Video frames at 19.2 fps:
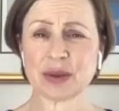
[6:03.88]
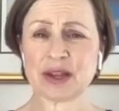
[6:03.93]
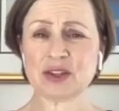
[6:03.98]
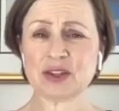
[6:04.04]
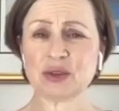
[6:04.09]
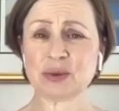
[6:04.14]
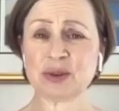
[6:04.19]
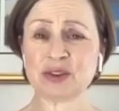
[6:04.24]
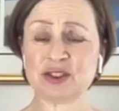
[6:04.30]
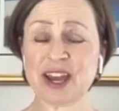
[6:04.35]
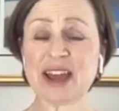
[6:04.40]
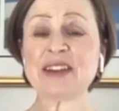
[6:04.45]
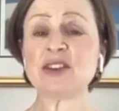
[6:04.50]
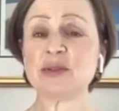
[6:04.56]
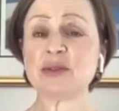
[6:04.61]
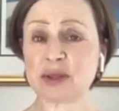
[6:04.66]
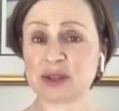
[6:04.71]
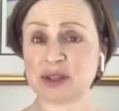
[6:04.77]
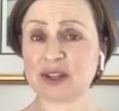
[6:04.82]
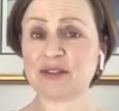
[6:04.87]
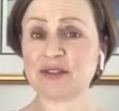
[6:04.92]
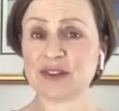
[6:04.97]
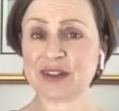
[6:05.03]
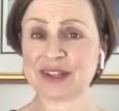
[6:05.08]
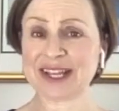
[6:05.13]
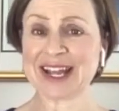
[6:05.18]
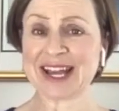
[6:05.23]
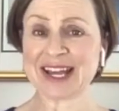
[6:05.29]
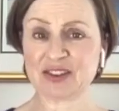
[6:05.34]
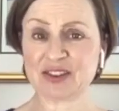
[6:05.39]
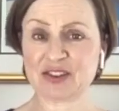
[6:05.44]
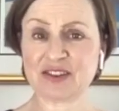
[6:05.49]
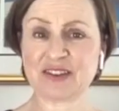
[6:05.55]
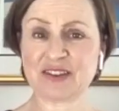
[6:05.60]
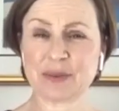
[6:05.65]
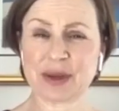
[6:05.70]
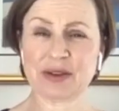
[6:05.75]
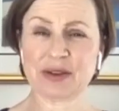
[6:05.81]
and you were genuinely feeling
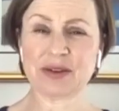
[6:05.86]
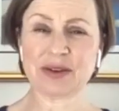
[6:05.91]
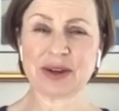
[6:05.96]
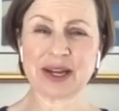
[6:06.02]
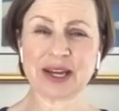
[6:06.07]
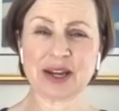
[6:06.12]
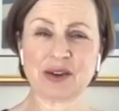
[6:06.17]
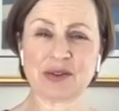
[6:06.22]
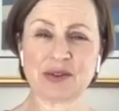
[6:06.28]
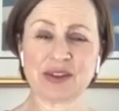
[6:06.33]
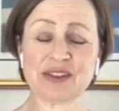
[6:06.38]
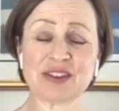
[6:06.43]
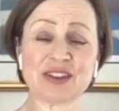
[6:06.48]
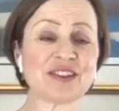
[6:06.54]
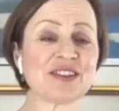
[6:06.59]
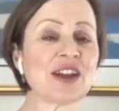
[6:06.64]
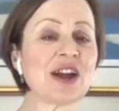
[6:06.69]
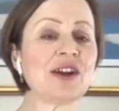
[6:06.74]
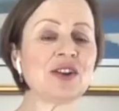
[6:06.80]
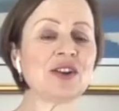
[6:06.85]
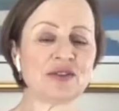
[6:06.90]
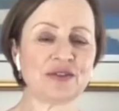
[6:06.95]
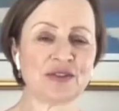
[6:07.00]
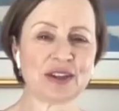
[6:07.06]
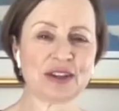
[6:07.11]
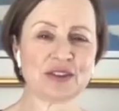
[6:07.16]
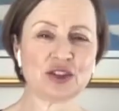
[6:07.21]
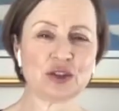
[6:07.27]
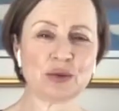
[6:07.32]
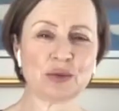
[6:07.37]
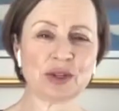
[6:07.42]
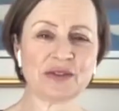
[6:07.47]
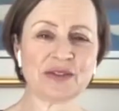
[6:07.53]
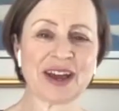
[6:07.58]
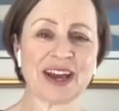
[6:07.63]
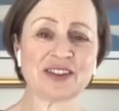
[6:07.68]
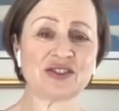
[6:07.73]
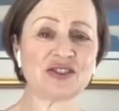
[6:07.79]
anxious about your health, at the start of this, you would
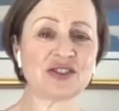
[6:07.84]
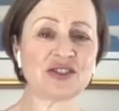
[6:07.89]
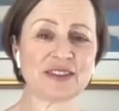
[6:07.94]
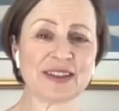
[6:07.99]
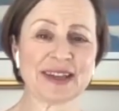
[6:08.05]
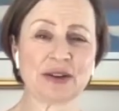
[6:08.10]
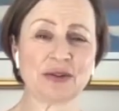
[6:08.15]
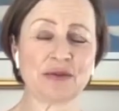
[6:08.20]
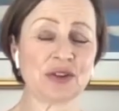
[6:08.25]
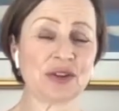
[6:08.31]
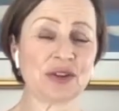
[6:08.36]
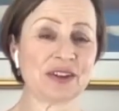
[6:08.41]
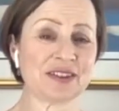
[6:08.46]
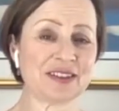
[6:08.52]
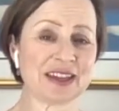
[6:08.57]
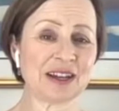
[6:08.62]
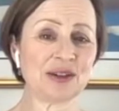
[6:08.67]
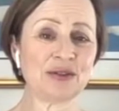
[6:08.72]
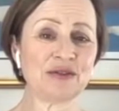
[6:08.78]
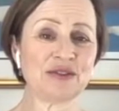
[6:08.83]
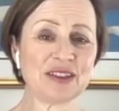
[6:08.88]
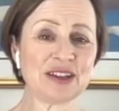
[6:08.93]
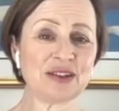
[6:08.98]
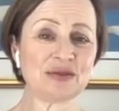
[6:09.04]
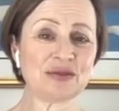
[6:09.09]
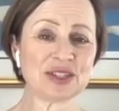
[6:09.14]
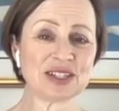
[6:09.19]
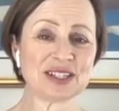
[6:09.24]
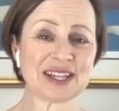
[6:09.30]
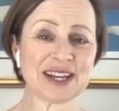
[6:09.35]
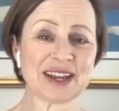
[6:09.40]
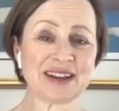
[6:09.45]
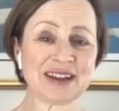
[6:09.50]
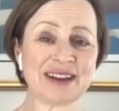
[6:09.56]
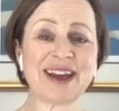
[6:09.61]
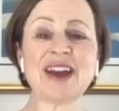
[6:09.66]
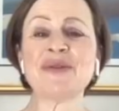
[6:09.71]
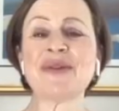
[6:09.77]
have asked yourself, on a scale of 0 to
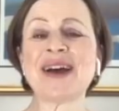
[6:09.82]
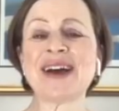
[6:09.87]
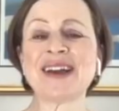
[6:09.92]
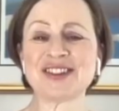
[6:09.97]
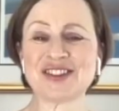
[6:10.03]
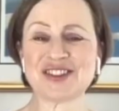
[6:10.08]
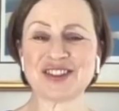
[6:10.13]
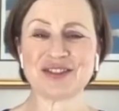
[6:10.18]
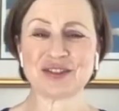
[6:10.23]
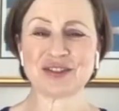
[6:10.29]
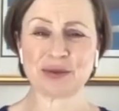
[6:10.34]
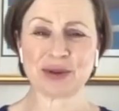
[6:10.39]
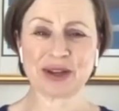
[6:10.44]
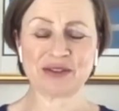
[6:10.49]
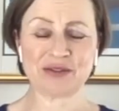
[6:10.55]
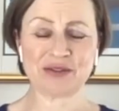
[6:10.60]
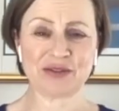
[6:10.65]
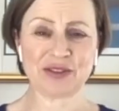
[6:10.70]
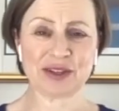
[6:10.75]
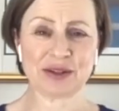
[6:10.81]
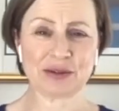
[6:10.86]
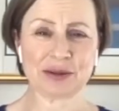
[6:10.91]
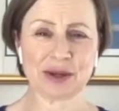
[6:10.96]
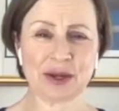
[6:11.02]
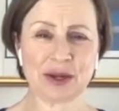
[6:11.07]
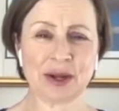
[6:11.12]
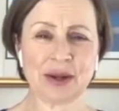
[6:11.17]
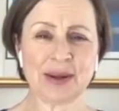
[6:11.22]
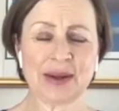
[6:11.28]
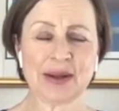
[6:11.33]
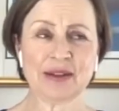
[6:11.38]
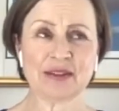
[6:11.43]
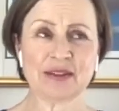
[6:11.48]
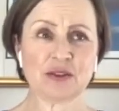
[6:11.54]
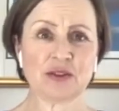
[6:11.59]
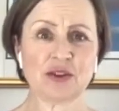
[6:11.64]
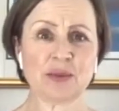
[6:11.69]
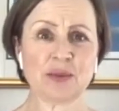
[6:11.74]
10, how anxious do I feel?
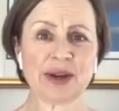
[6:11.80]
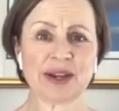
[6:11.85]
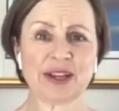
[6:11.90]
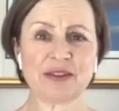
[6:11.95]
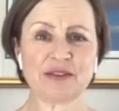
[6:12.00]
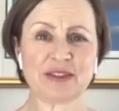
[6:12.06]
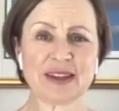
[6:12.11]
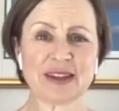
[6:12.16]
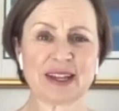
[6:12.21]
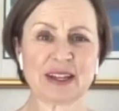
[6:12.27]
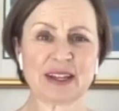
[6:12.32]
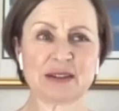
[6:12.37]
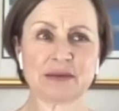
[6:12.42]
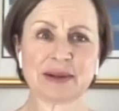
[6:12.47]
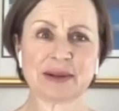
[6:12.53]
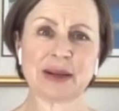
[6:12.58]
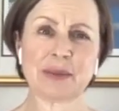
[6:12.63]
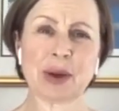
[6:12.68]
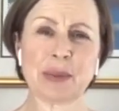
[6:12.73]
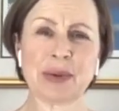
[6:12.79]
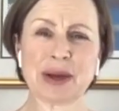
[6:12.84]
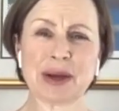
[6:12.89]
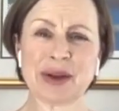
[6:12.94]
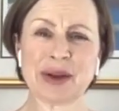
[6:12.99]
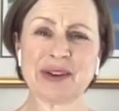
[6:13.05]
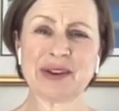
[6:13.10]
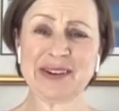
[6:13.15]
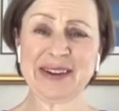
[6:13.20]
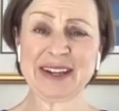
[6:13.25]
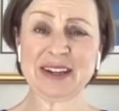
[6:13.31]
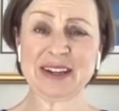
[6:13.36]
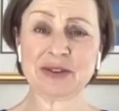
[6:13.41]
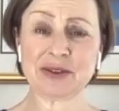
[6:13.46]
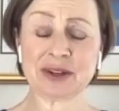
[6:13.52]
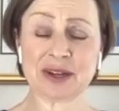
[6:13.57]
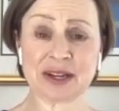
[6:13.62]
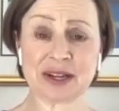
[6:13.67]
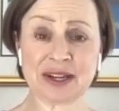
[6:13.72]
So you might have said, well, I'm up at about an 8
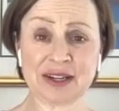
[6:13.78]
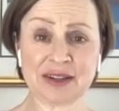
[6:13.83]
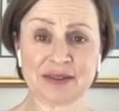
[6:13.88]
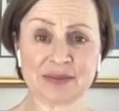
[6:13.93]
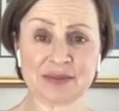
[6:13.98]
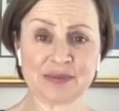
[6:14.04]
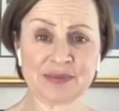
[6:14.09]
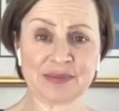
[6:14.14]
or a 9.